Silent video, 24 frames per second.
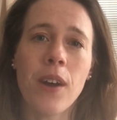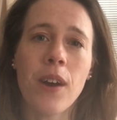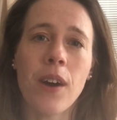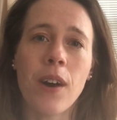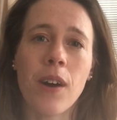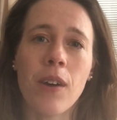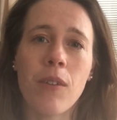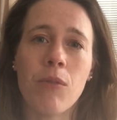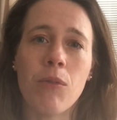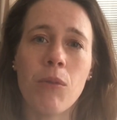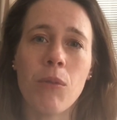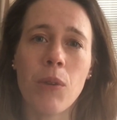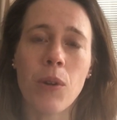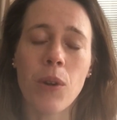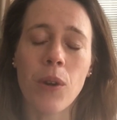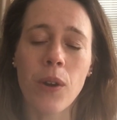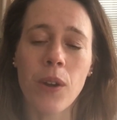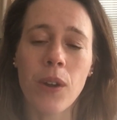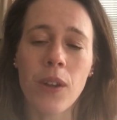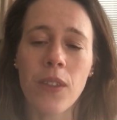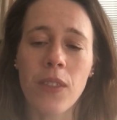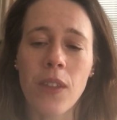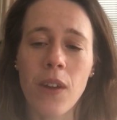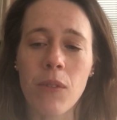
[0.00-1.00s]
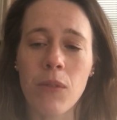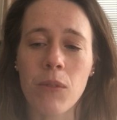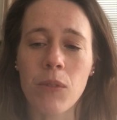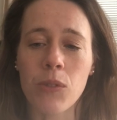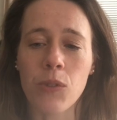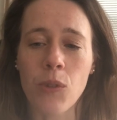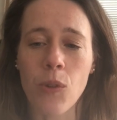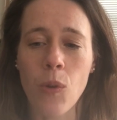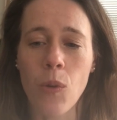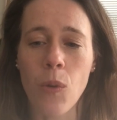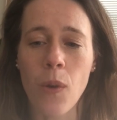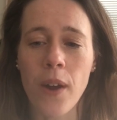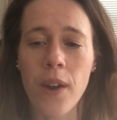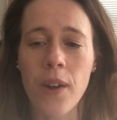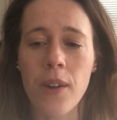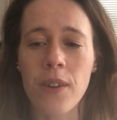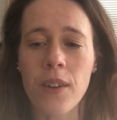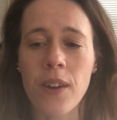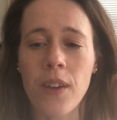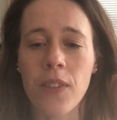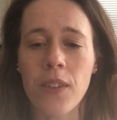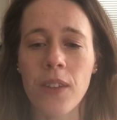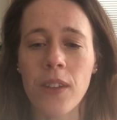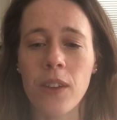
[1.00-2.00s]
of work that was required
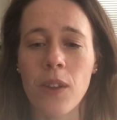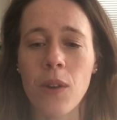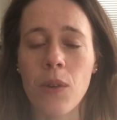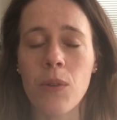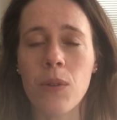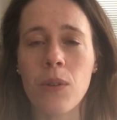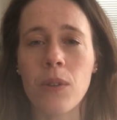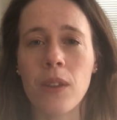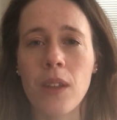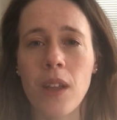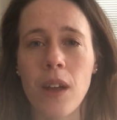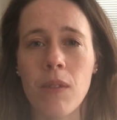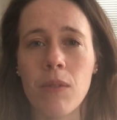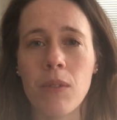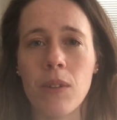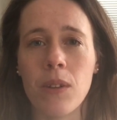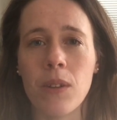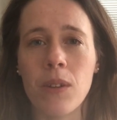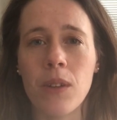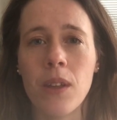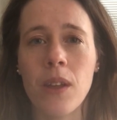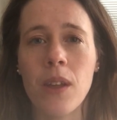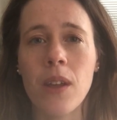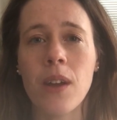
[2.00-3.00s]
on the local level,